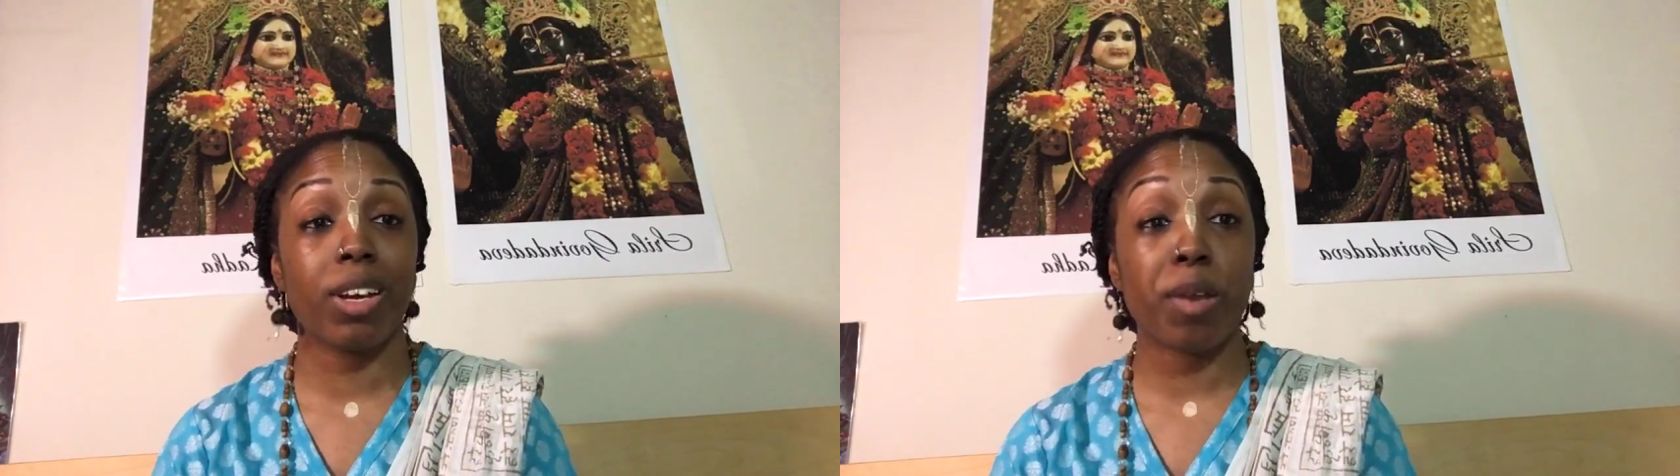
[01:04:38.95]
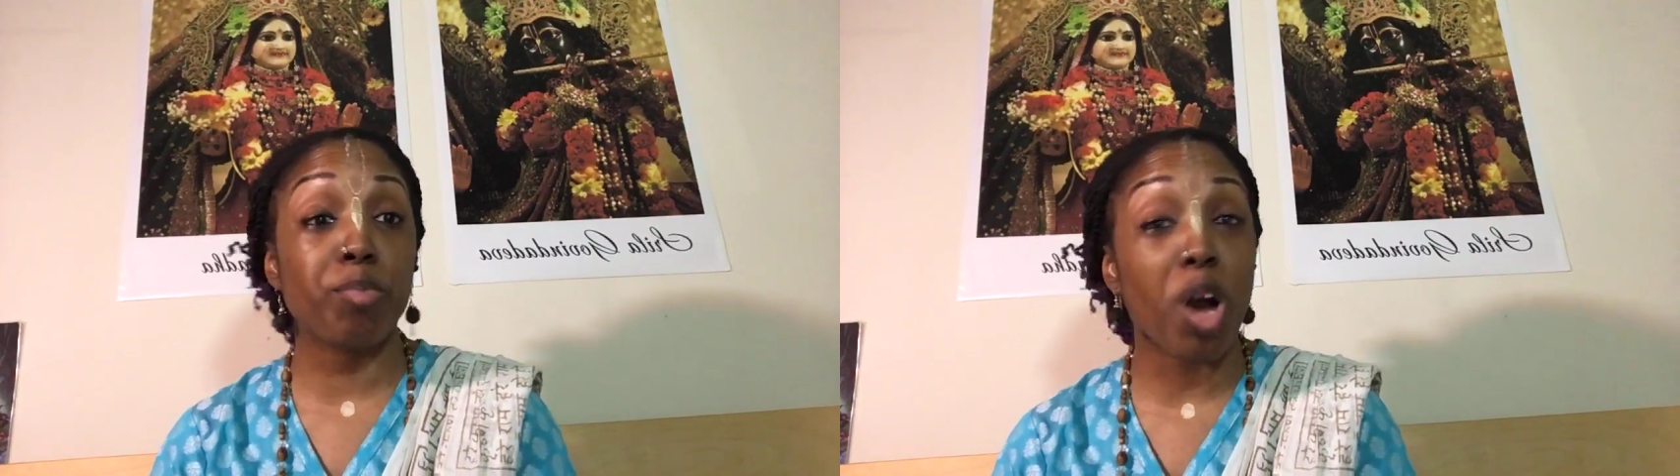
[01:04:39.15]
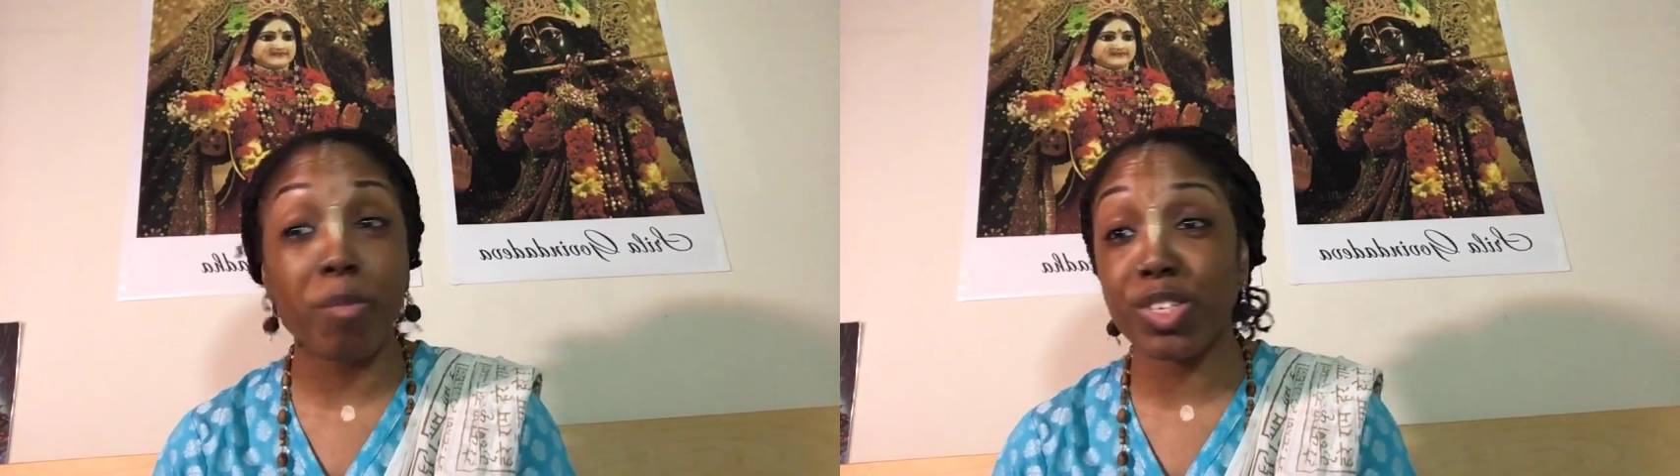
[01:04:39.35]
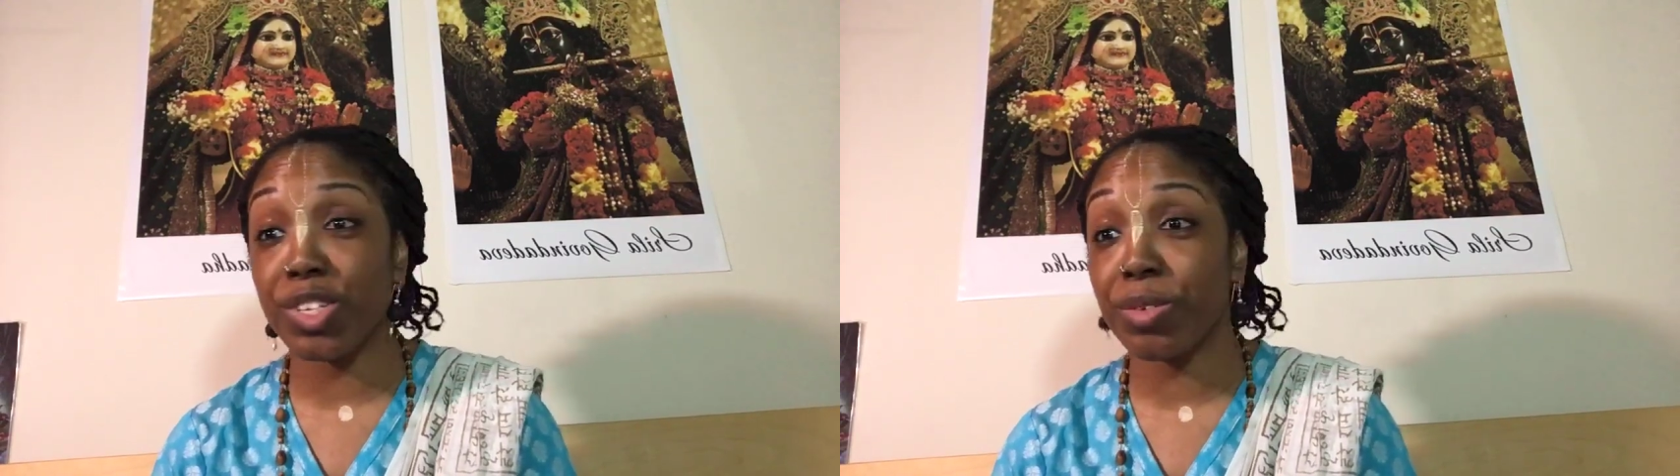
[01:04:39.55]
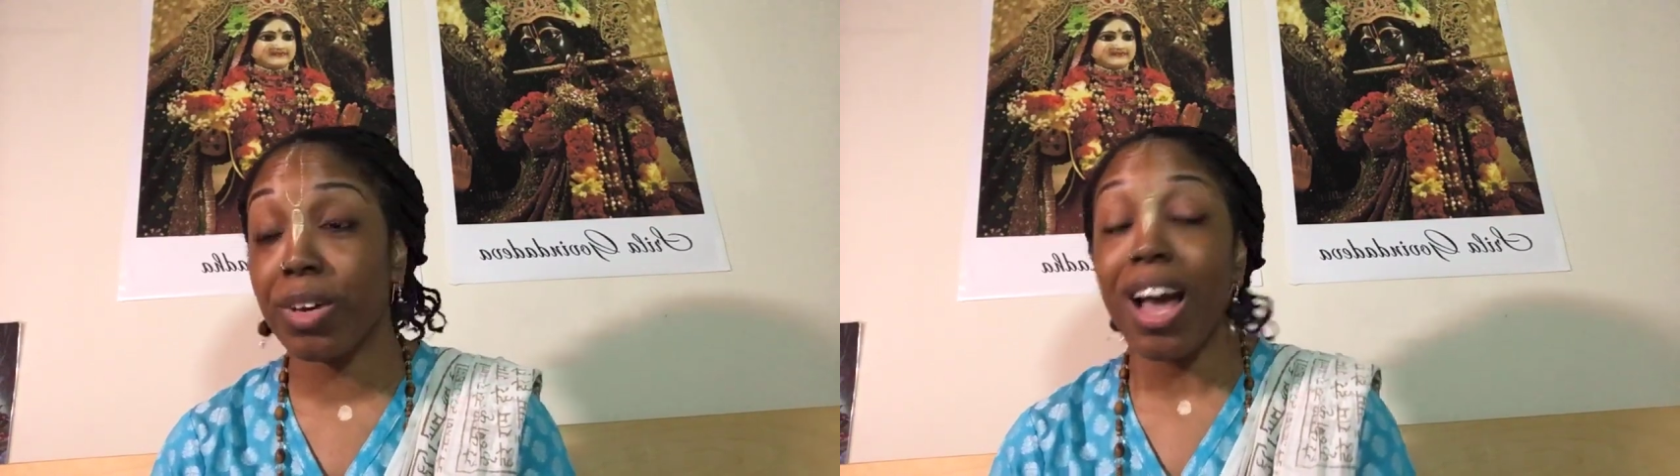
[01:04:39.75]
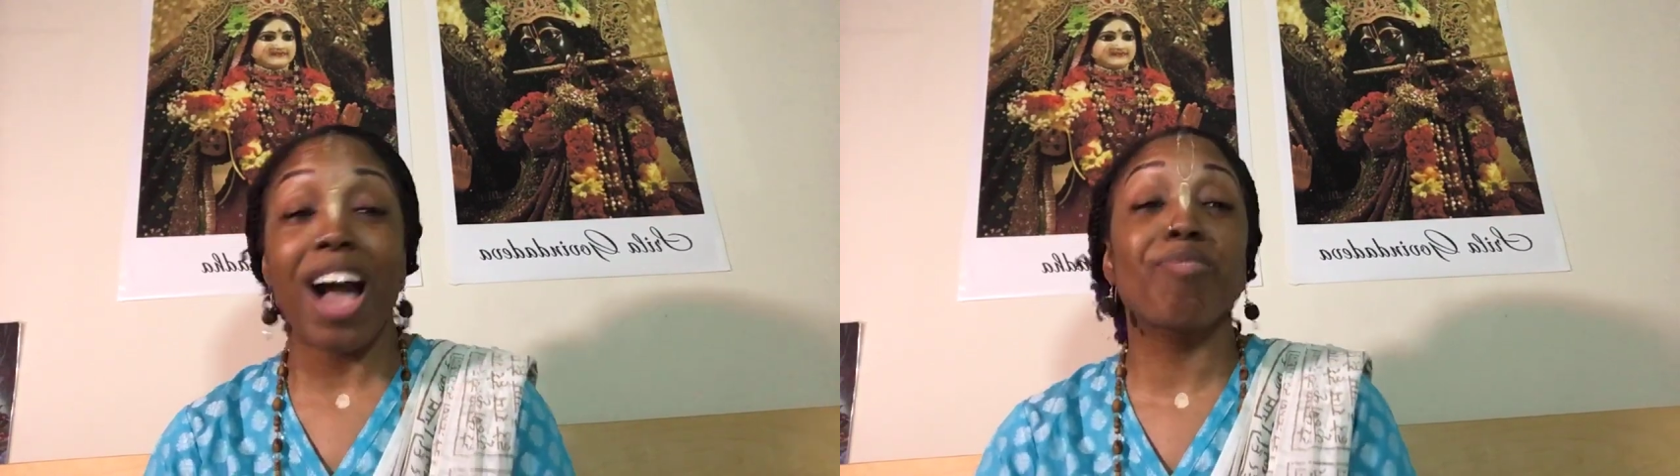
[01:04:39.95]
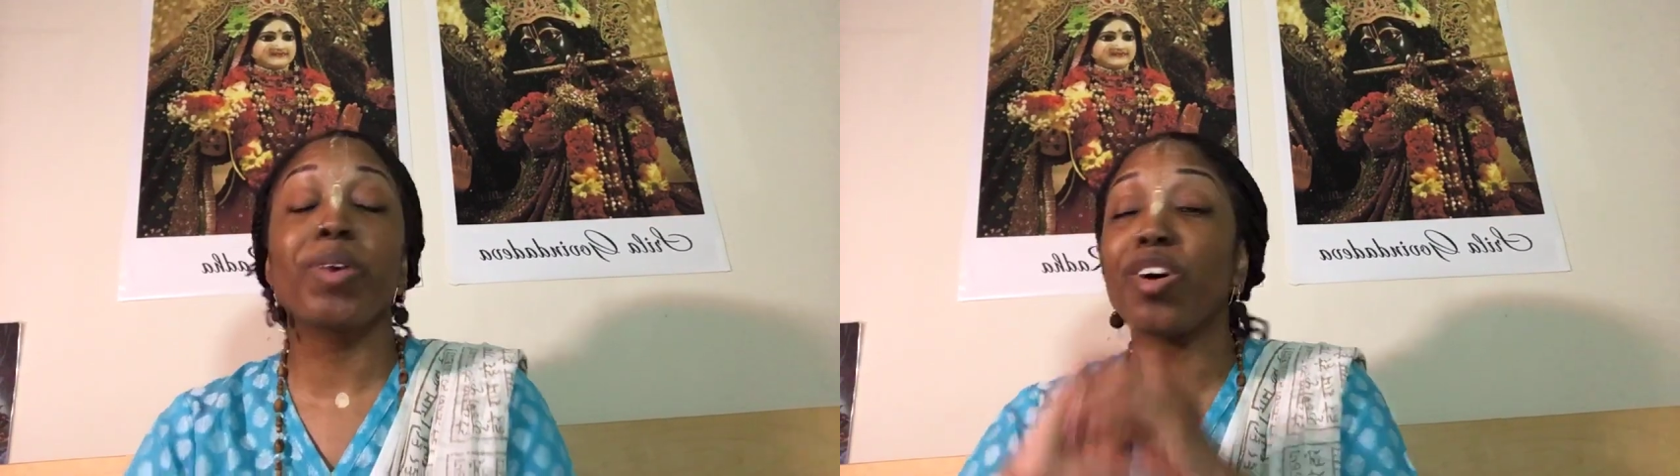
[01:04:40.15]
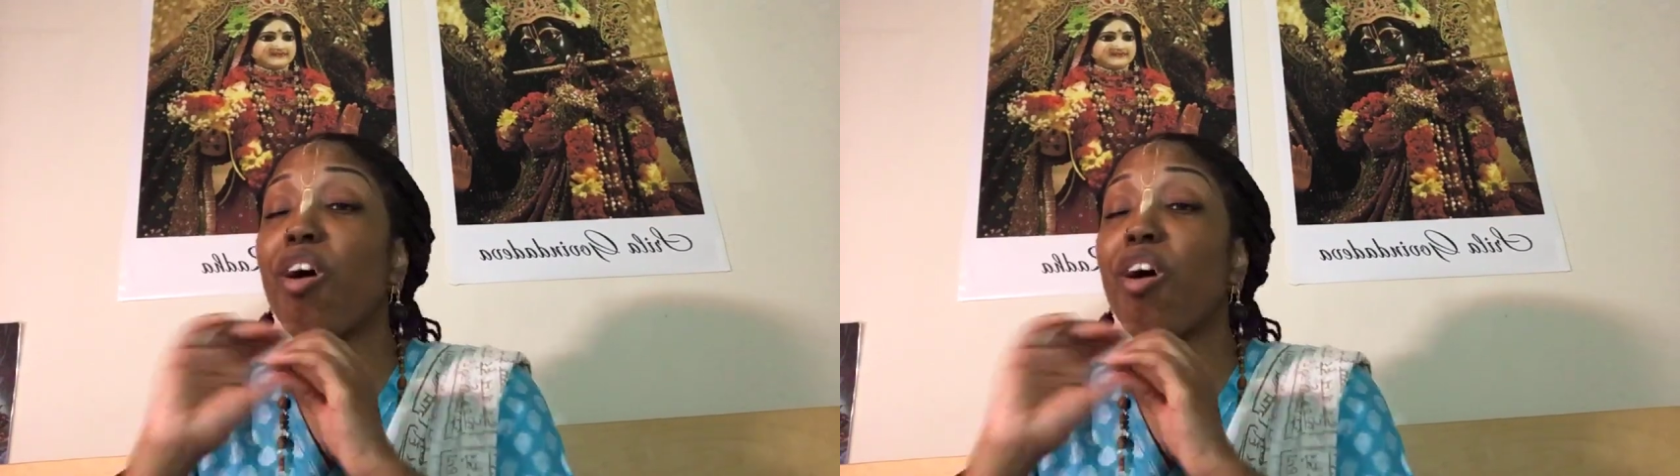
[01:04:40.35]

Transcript: Promise you. I've put